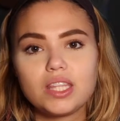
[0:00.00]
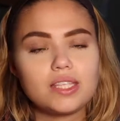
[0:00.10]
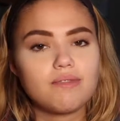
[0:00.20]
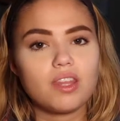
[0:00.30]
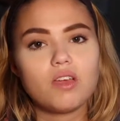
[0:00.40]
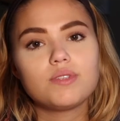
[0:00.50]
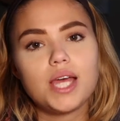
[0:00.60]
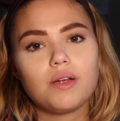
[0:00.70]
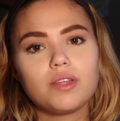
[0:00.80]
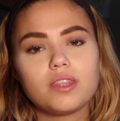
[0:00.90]
in this video
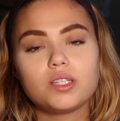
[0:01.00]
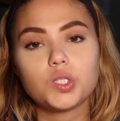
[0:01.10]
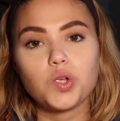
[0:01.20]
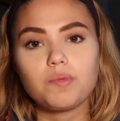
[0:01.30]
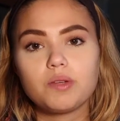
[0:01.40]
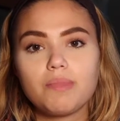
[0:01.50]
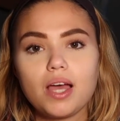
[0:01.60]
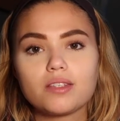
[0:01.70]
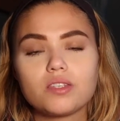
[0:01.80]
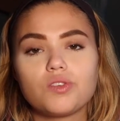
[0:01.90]
down in the description
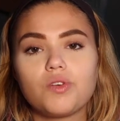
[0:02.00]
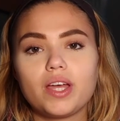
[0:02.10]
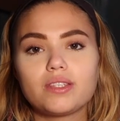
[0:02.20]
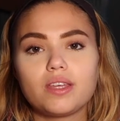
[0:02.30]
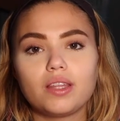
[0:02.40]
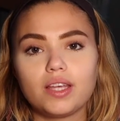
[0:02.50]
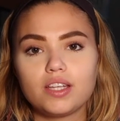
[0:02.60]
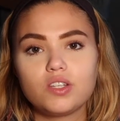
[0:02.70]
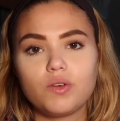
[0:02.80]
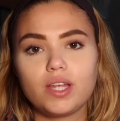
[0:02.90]
box so you guys can
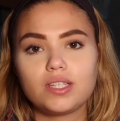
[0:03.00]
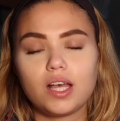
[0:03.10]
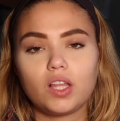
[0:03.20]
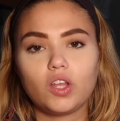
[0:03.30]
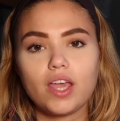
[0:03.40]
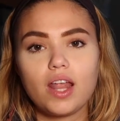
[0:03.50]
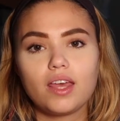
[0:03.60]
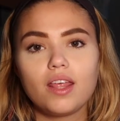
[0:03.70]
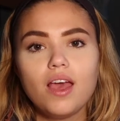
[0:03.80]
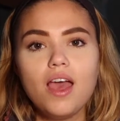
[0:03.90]
link to it and take a look at
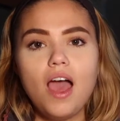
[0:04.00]
it.